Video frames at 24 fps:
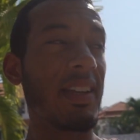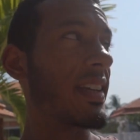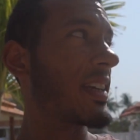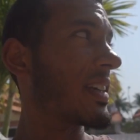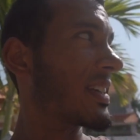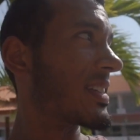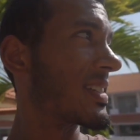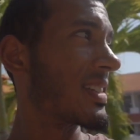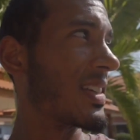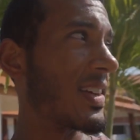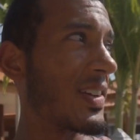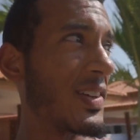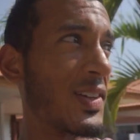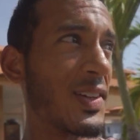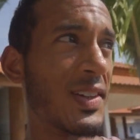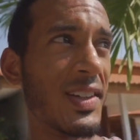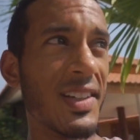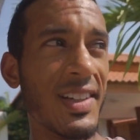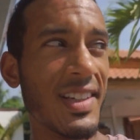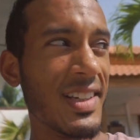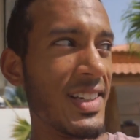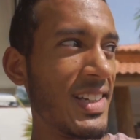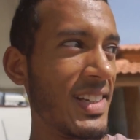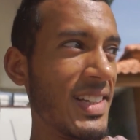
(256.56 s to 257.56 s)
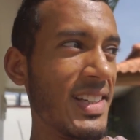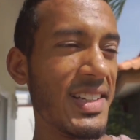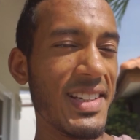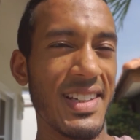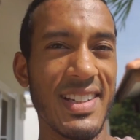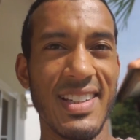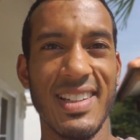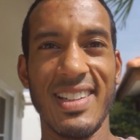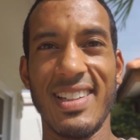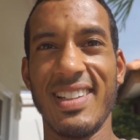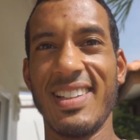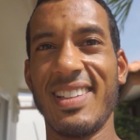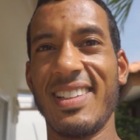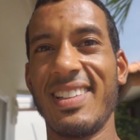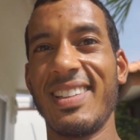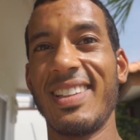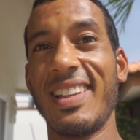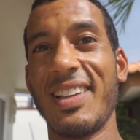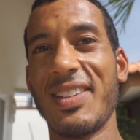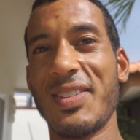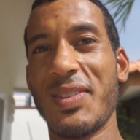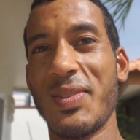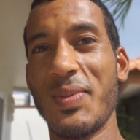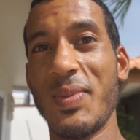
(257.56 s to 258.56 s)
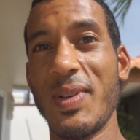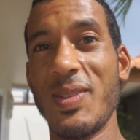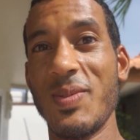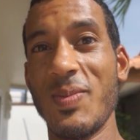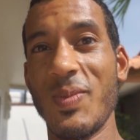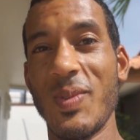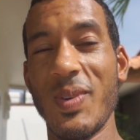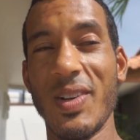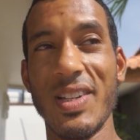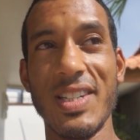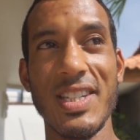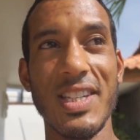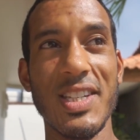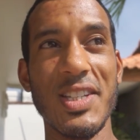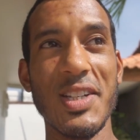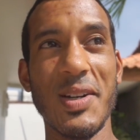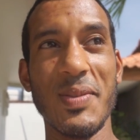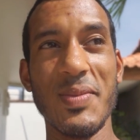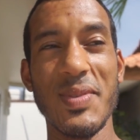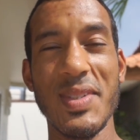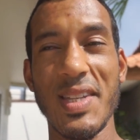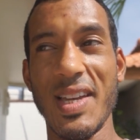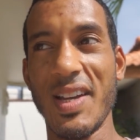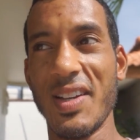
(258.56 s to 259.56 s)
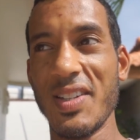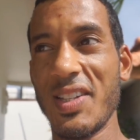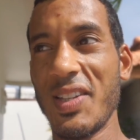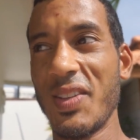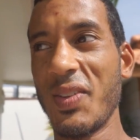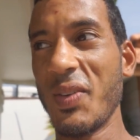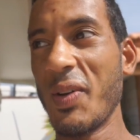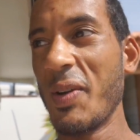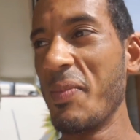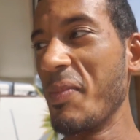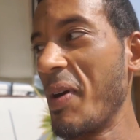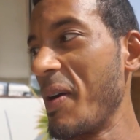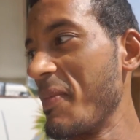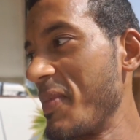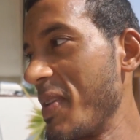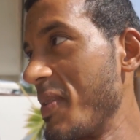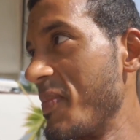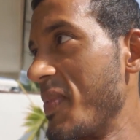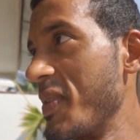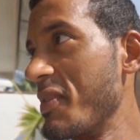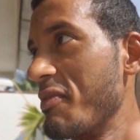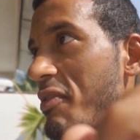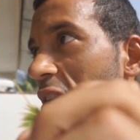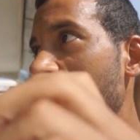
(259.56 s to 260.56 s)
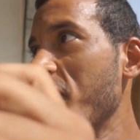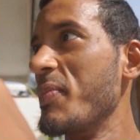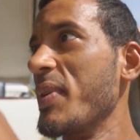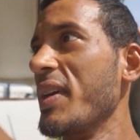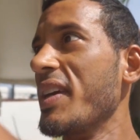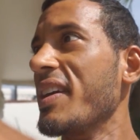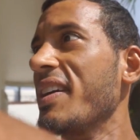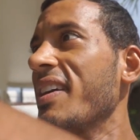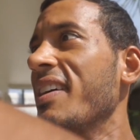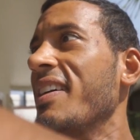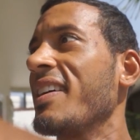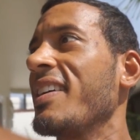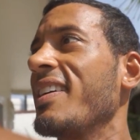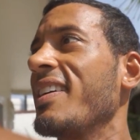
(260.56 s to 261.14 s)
here, so that's the reason why she jumps out. She thought it might be a bit ropey.